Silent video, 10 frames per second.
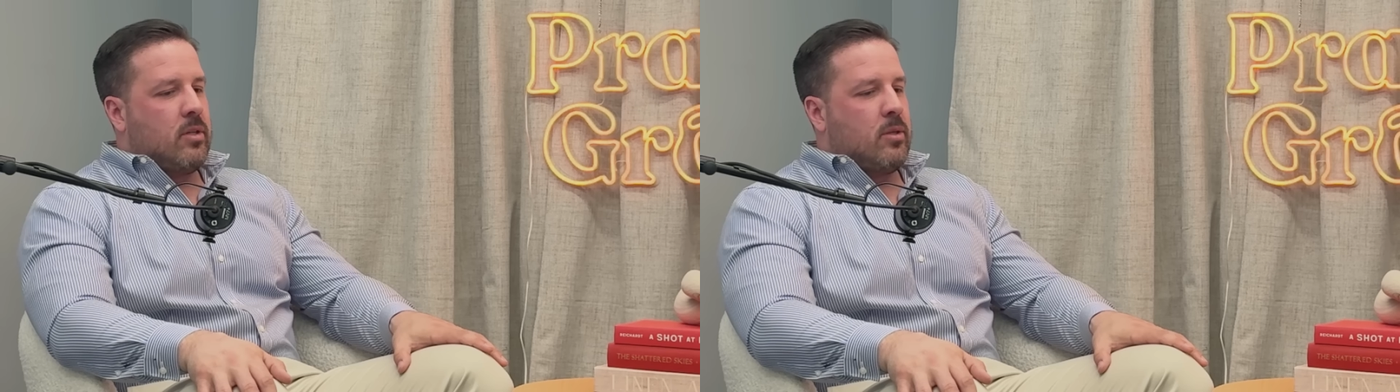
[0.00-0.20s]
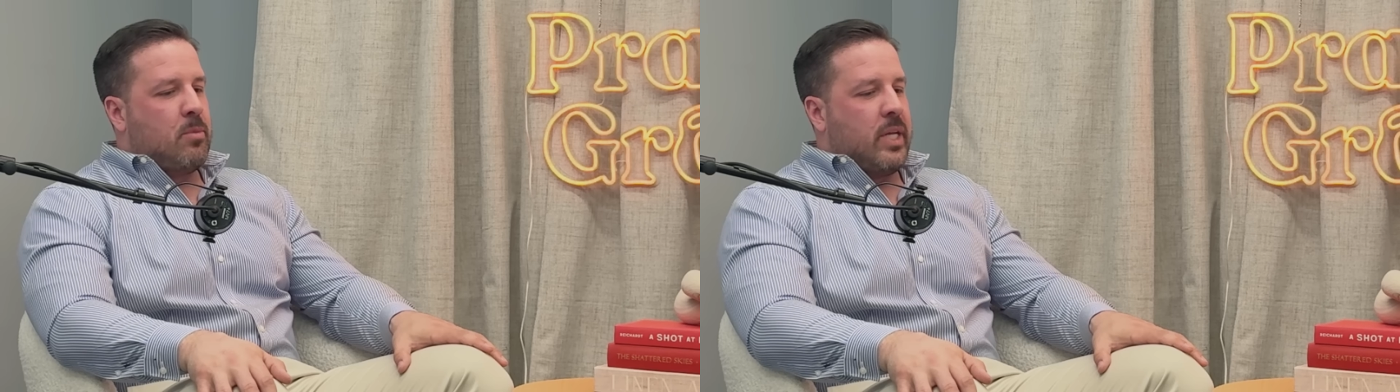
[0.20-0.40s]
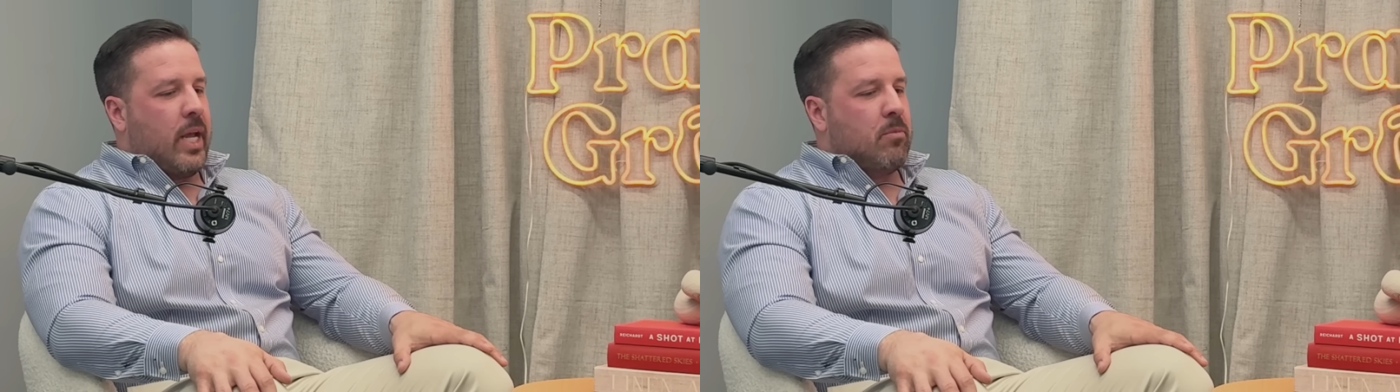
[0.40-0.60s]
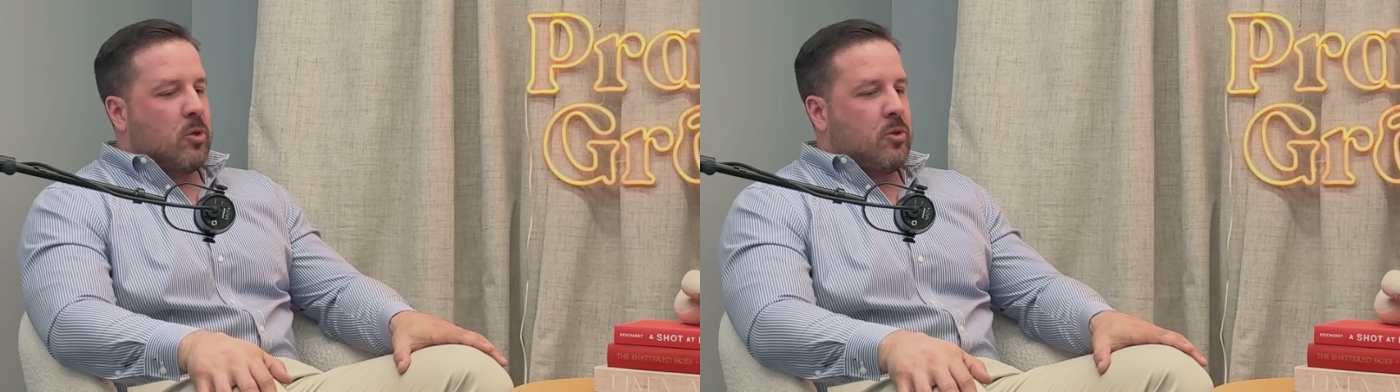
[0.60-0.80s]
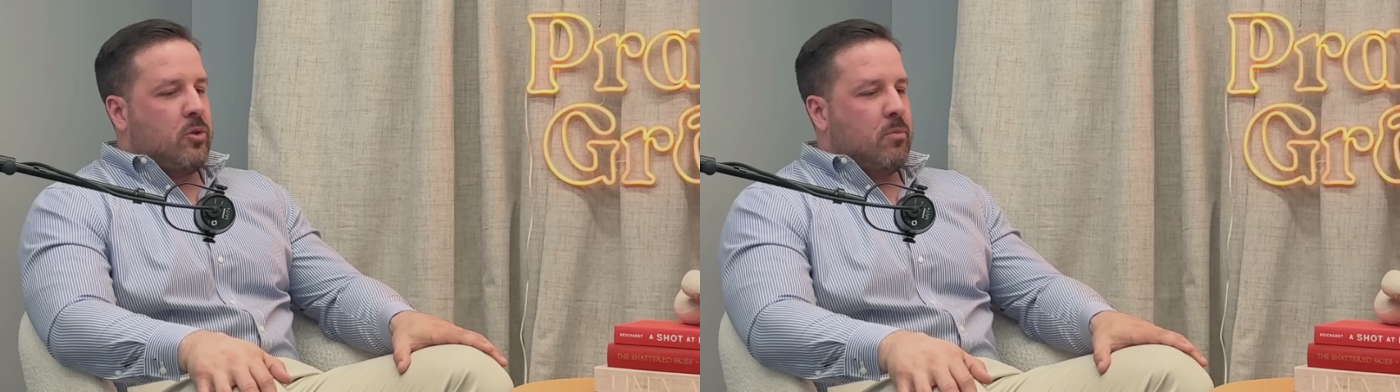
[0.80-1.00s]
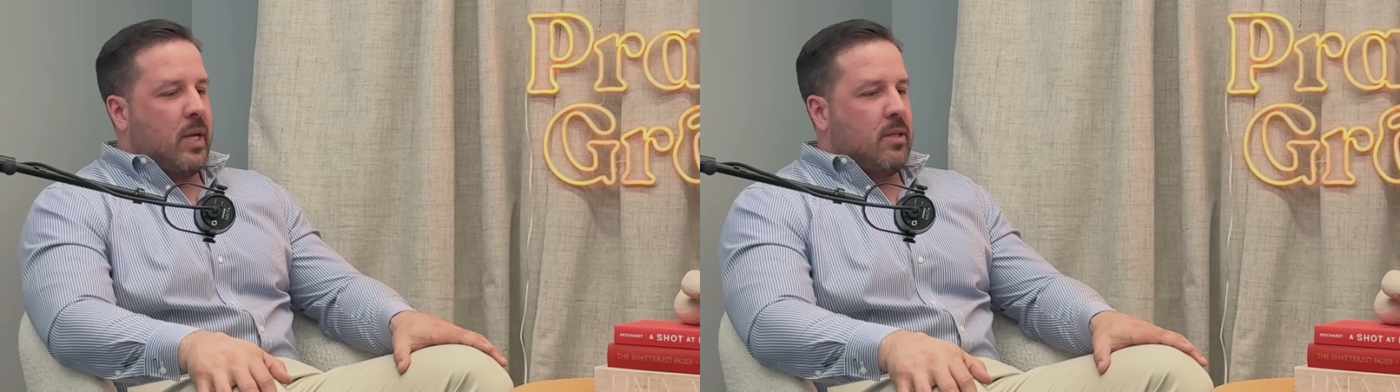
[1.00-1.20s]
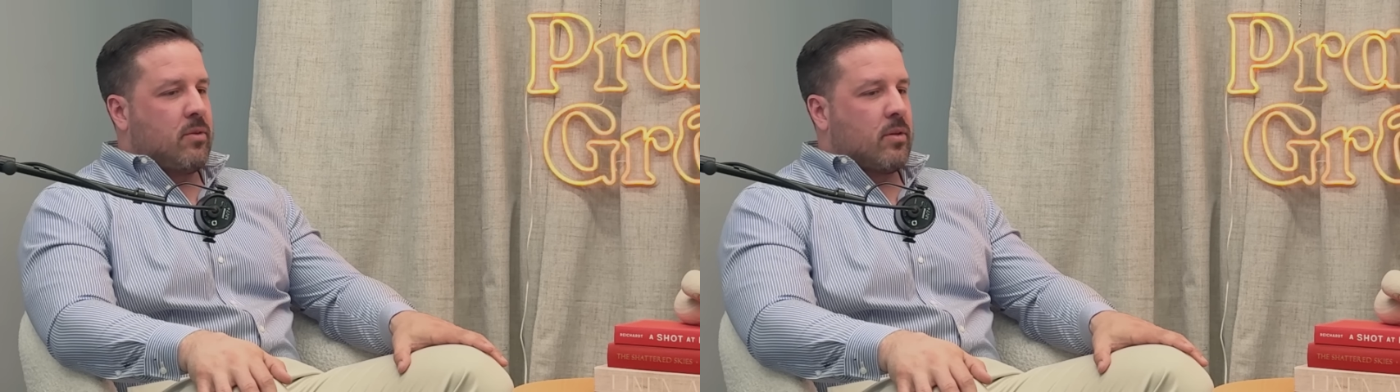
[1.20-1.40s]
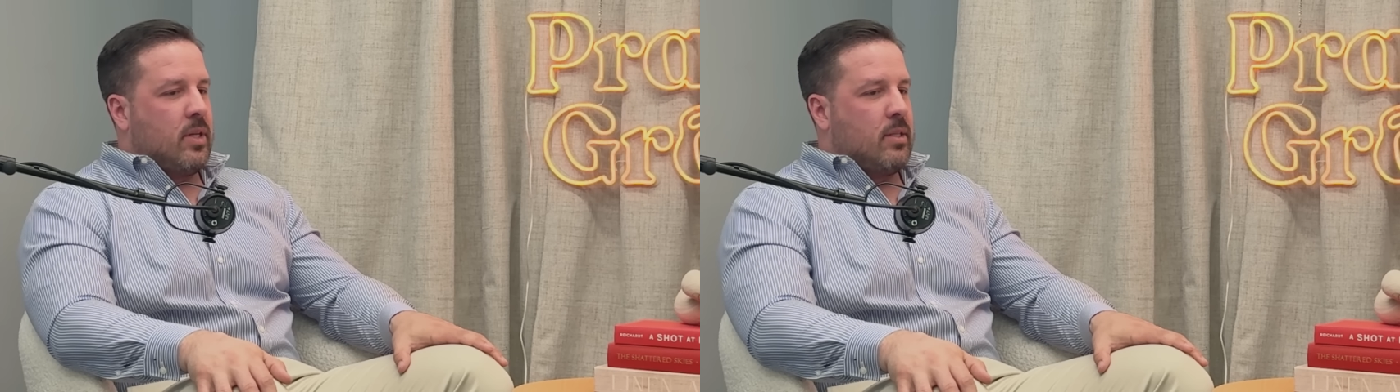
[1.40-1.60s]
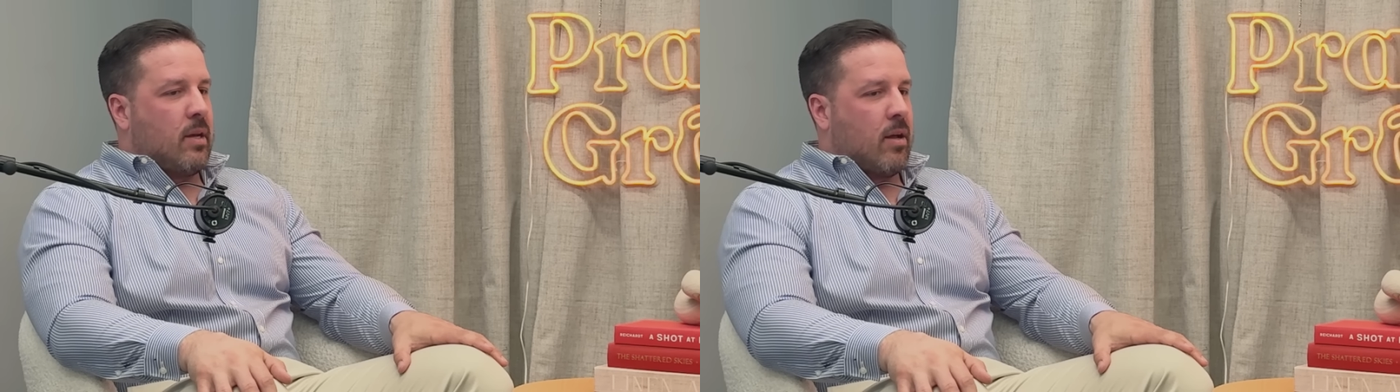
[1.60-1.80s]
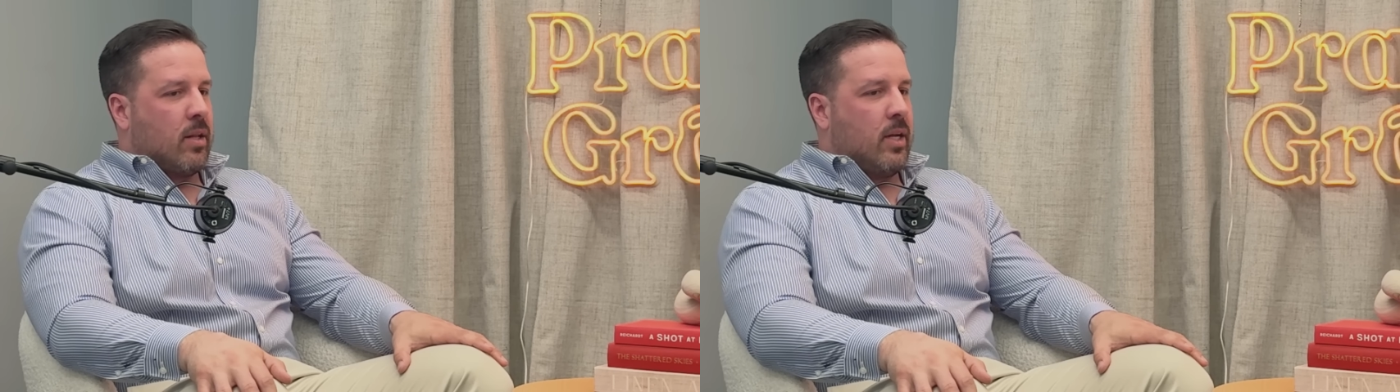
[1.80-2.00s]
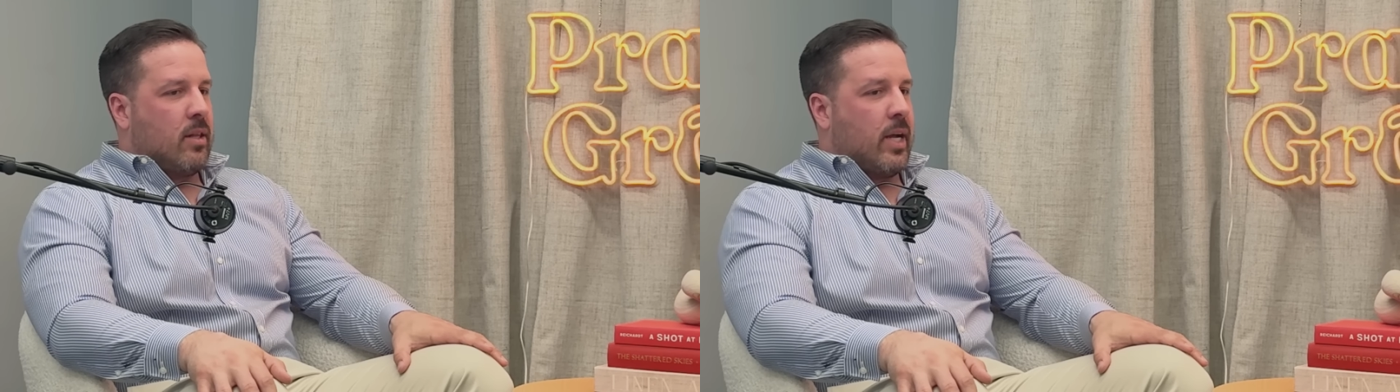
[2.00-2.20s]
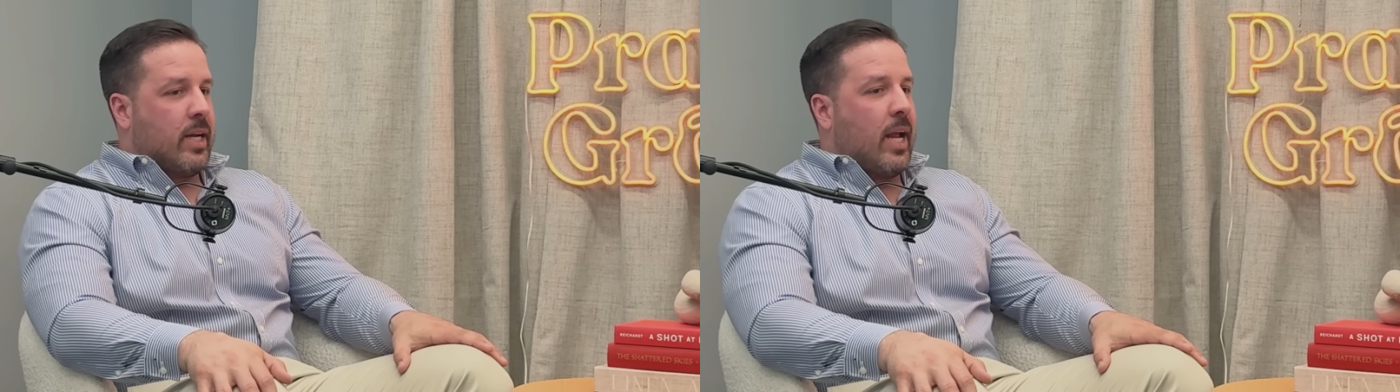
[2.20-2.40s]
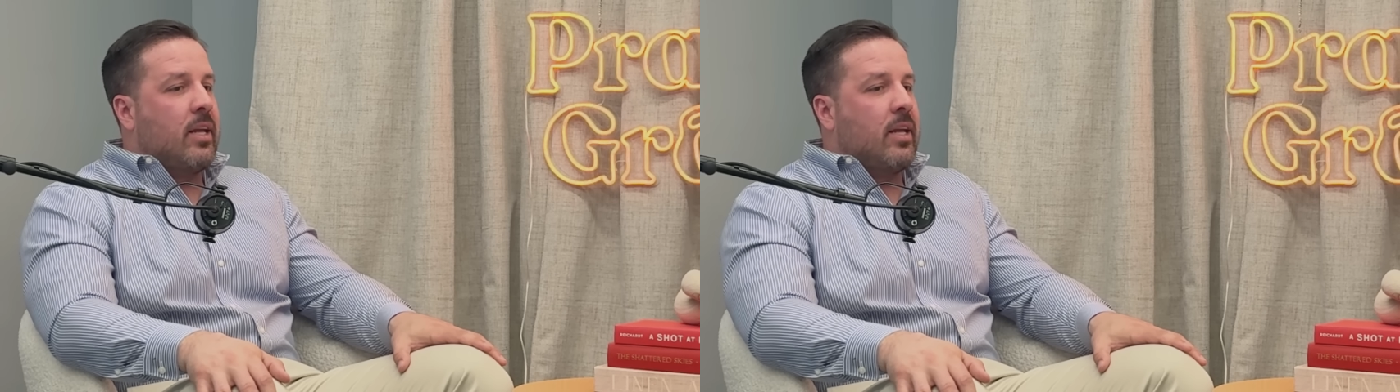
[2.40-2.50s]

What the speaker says: To be able to basically tell it like,